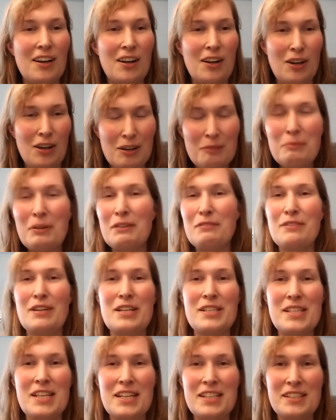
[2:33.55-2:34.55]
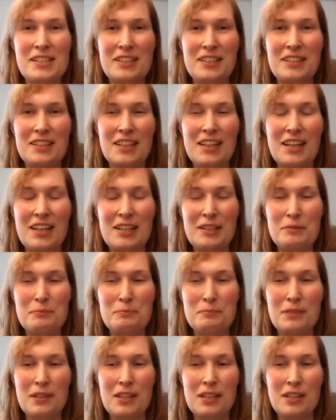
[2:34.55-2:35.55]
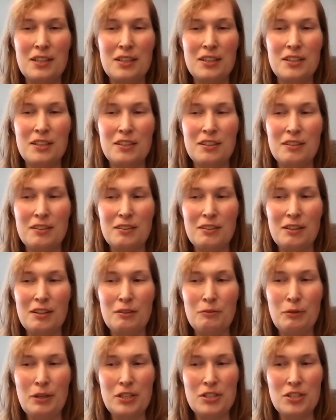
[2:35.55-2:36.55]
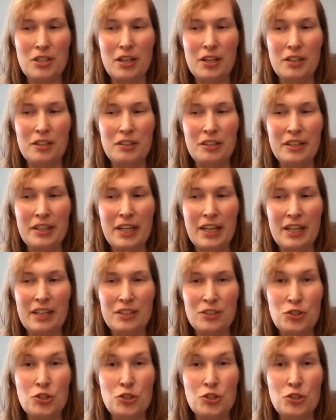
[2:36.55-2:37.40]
on my first lesson, which I only had